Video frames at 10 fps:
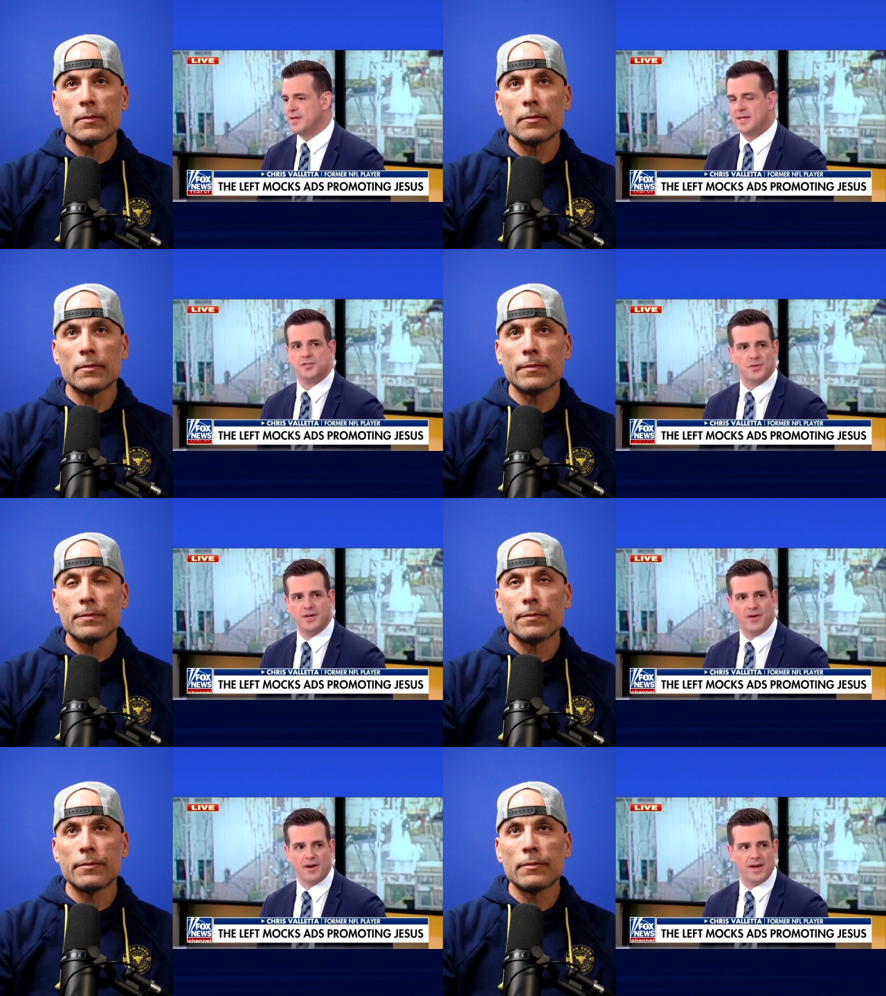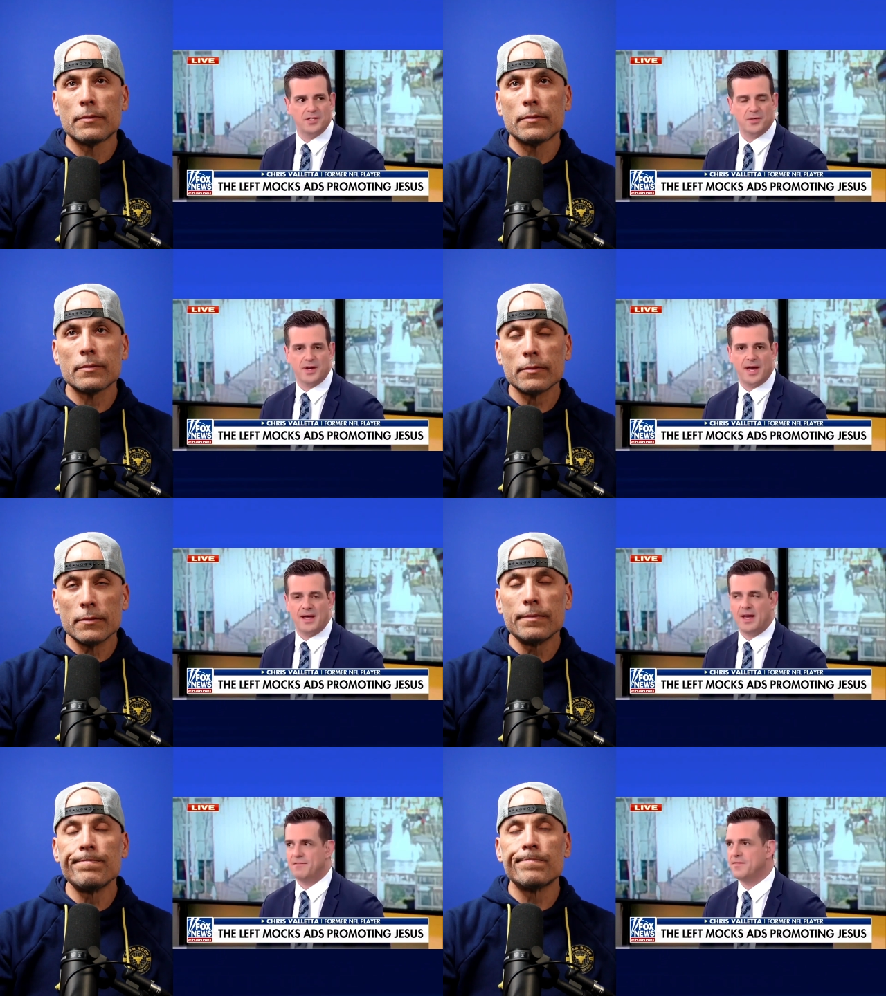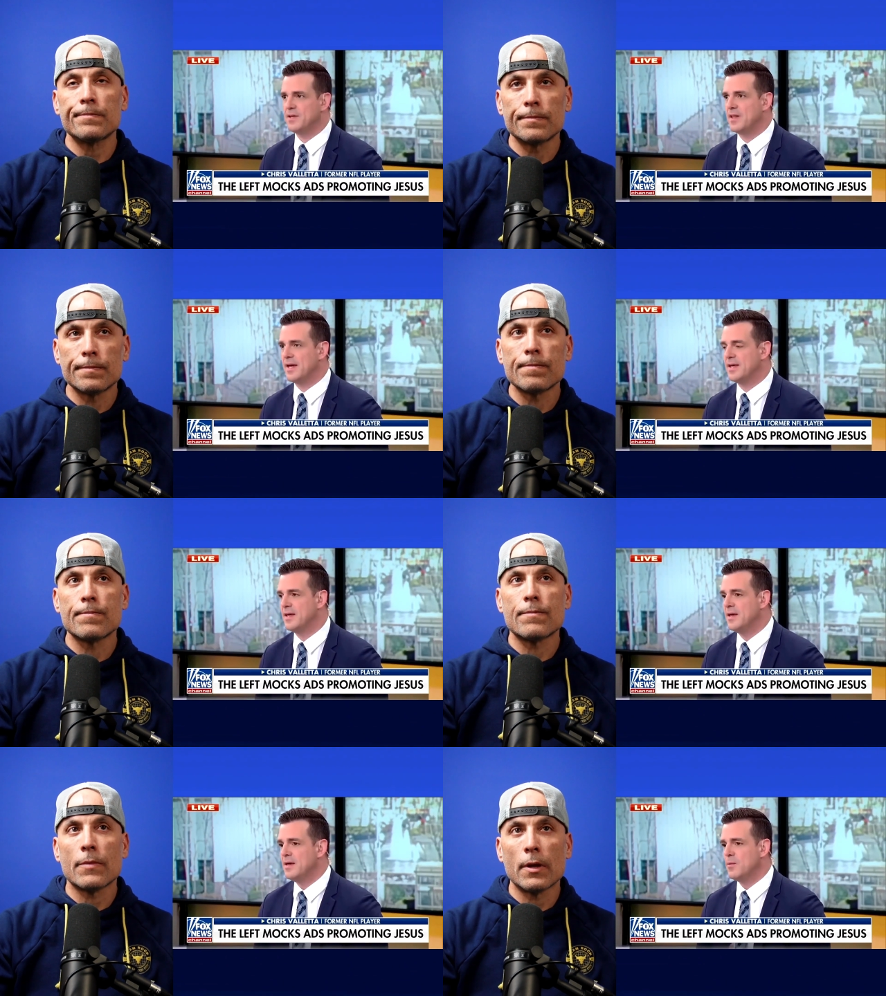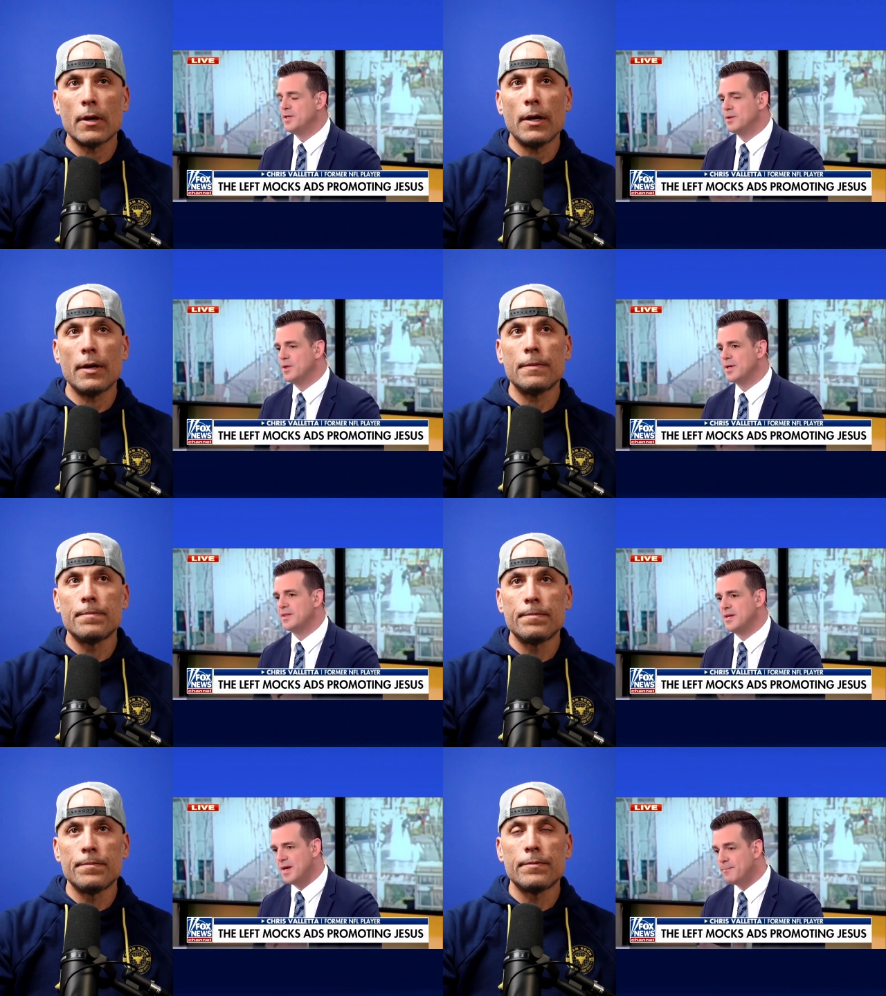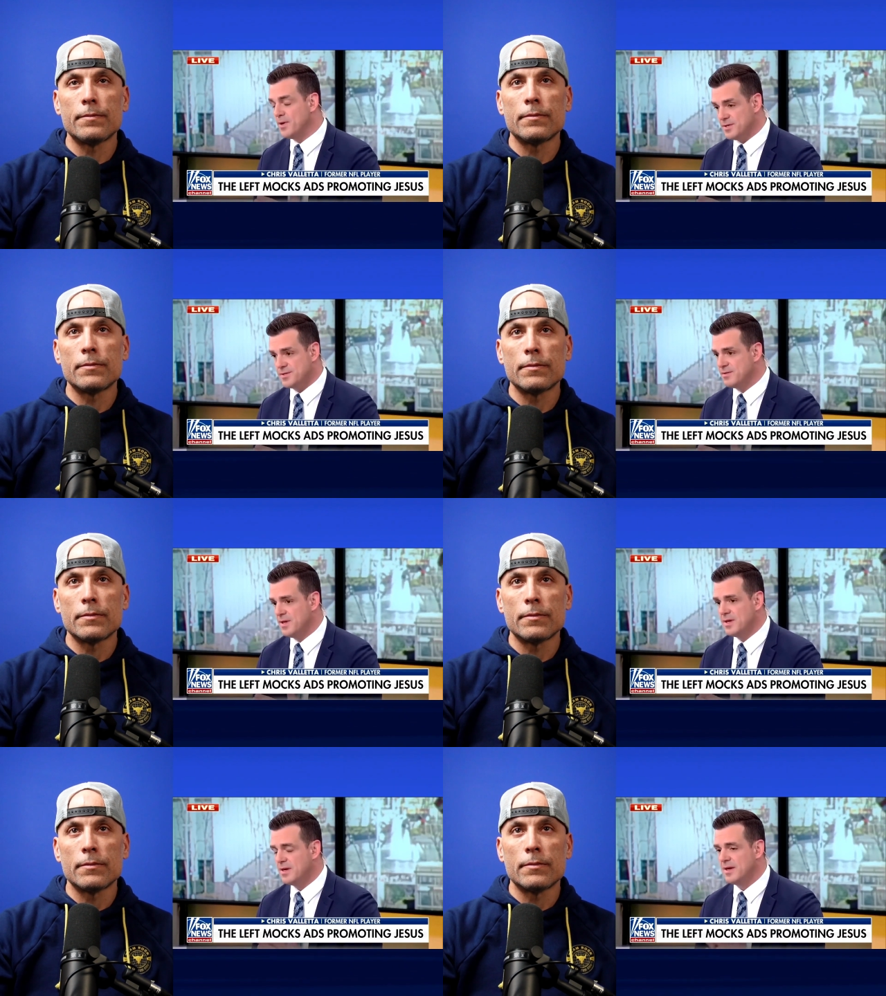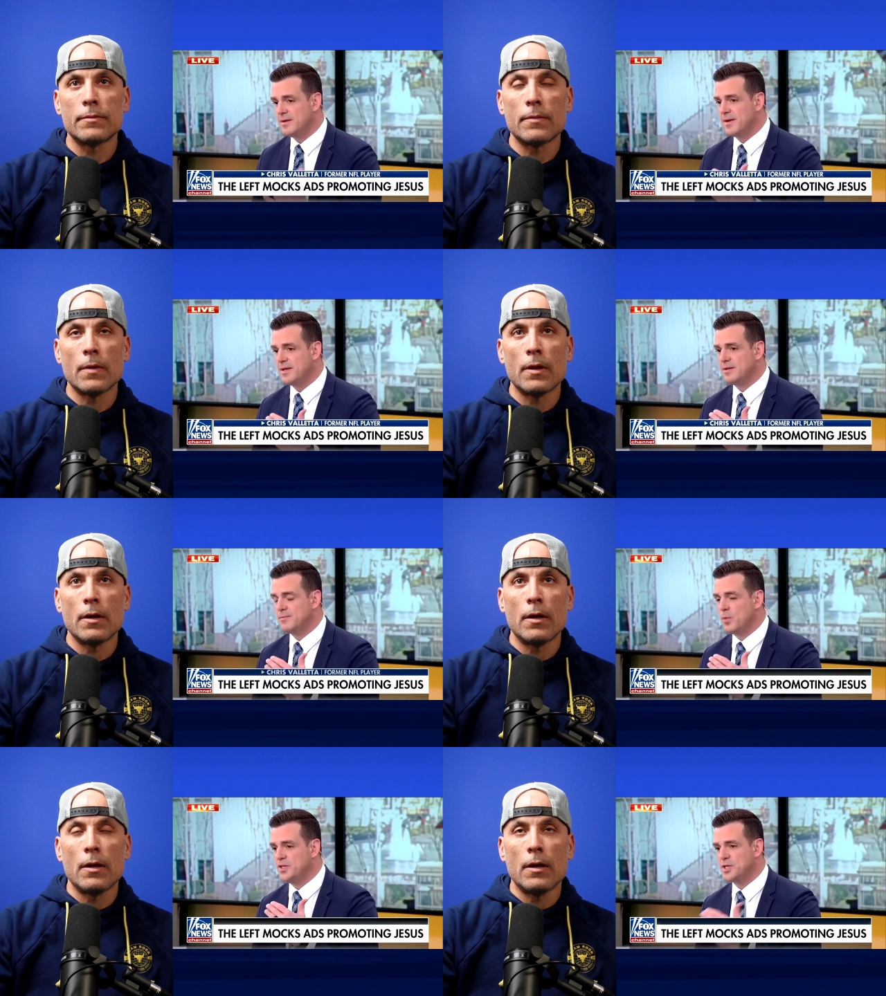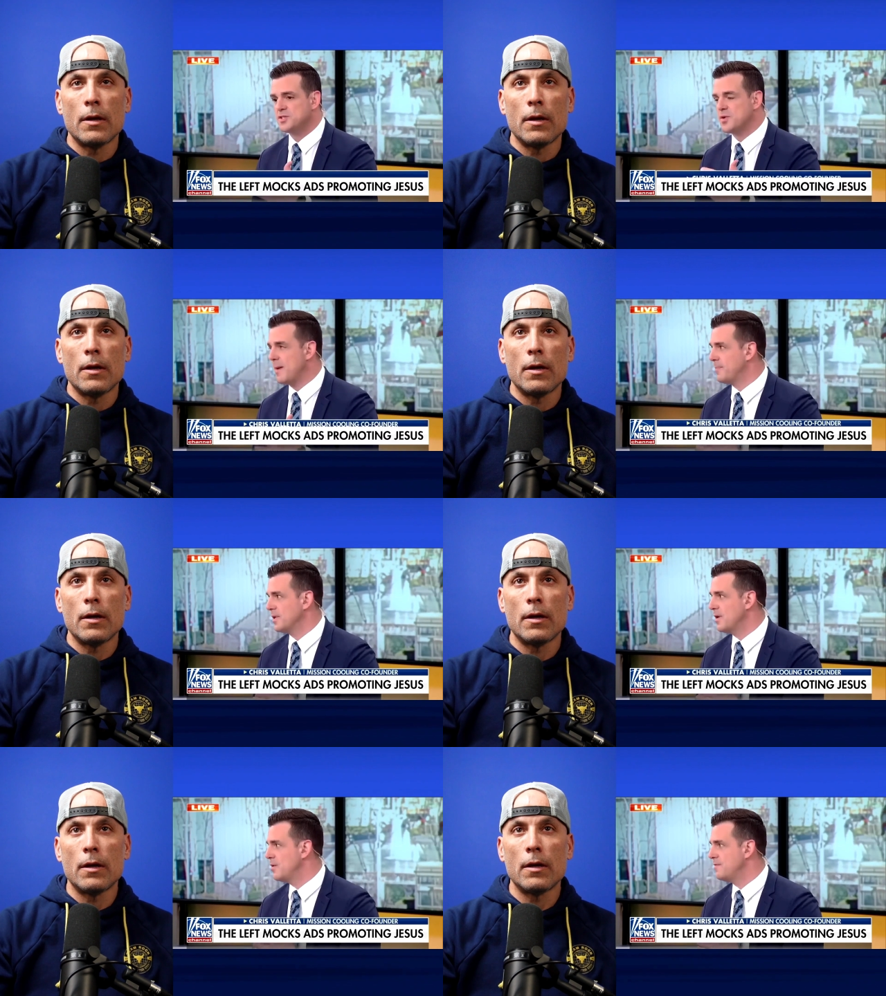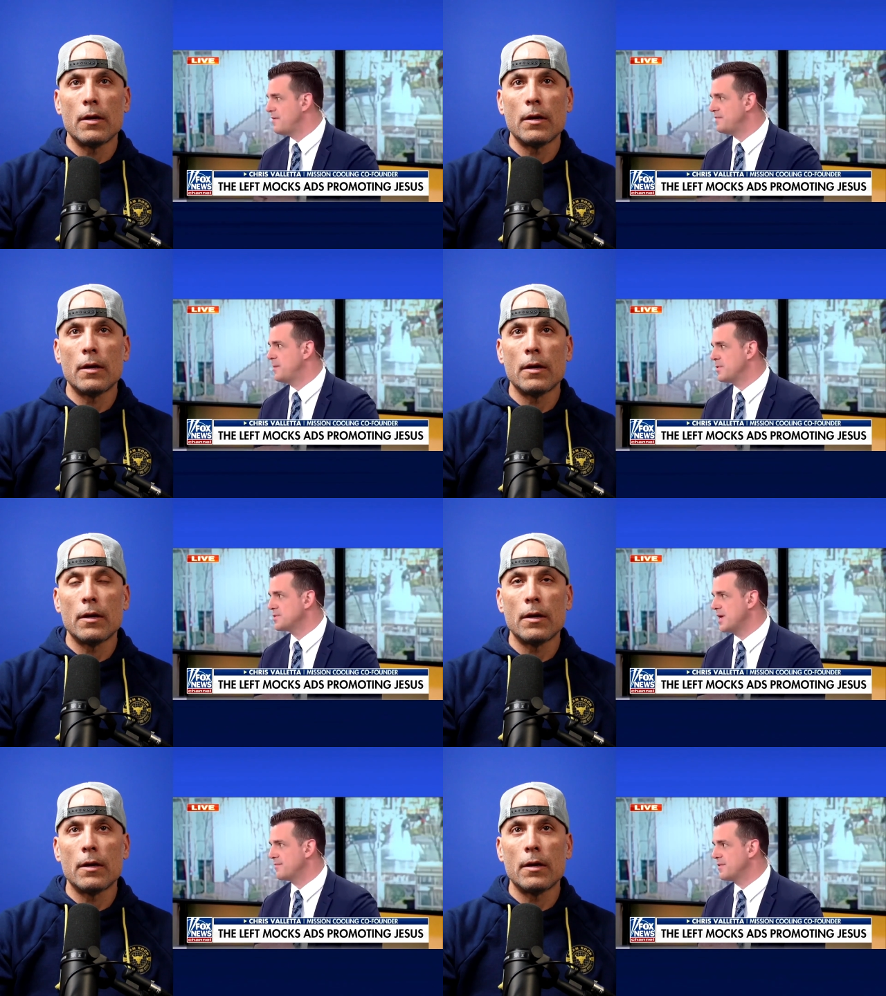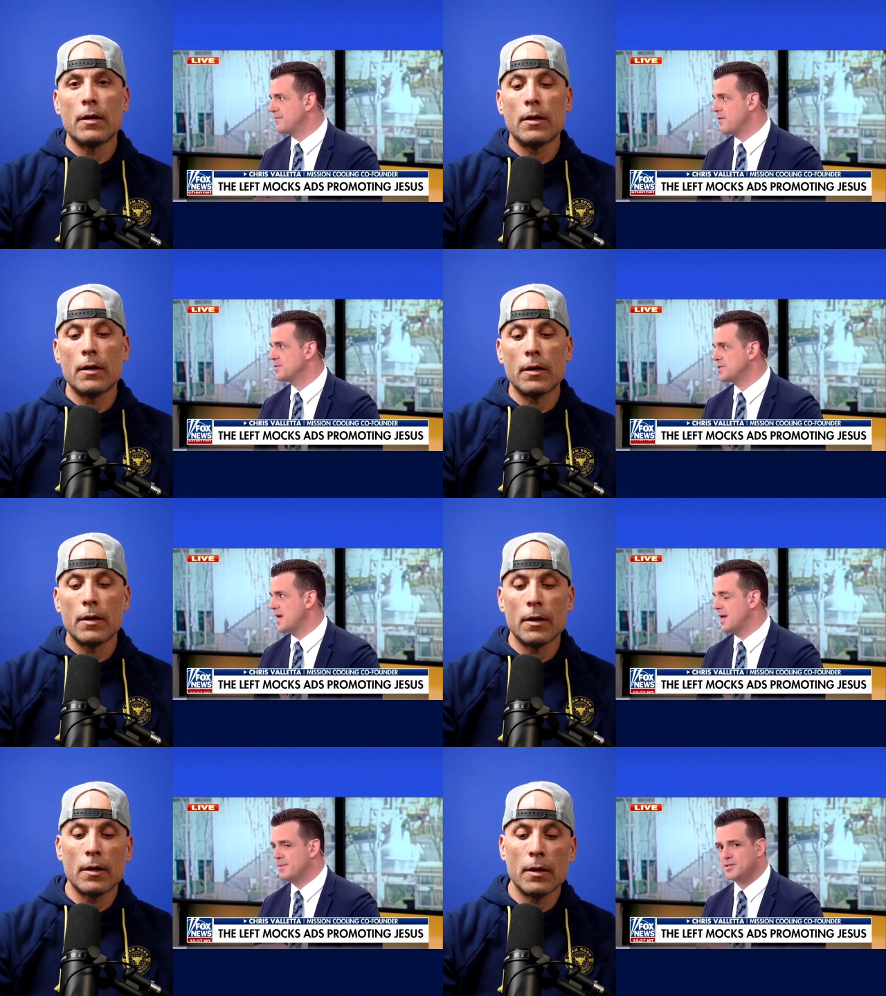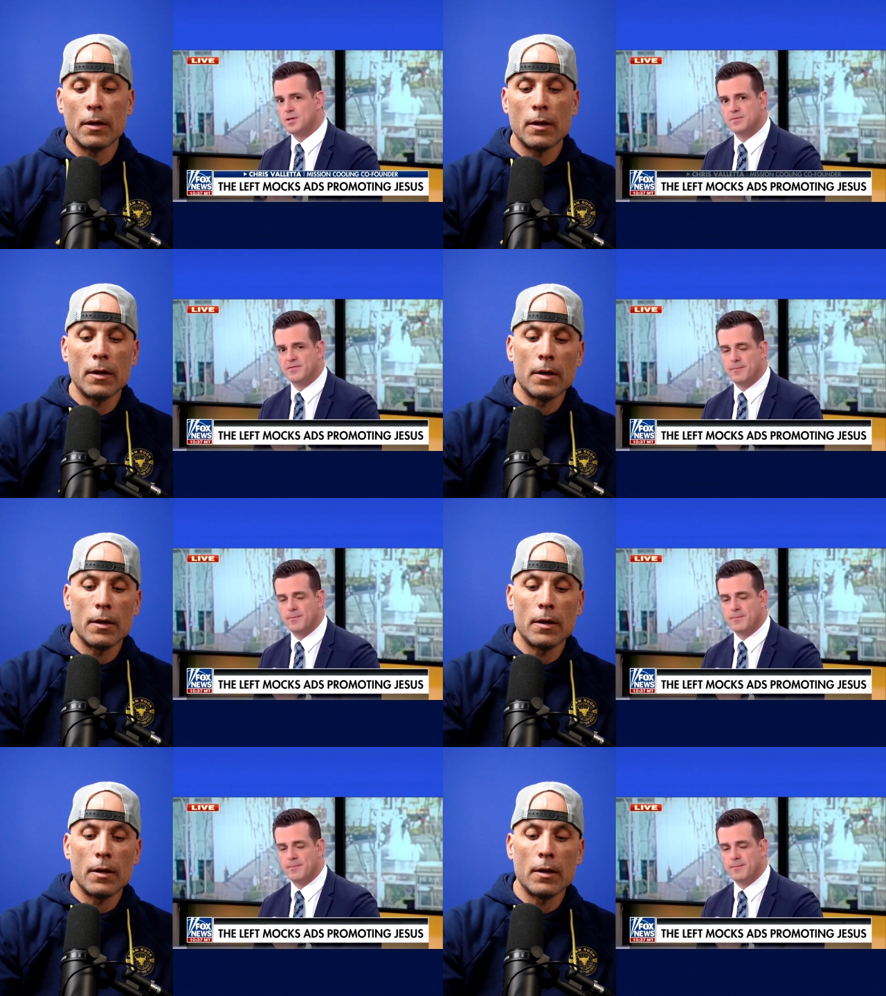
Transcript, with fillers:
Speaker 1: in the history of our country. I, I, feel like when you look at the numbers, uh, we just dropped below 50% for the first time in terms of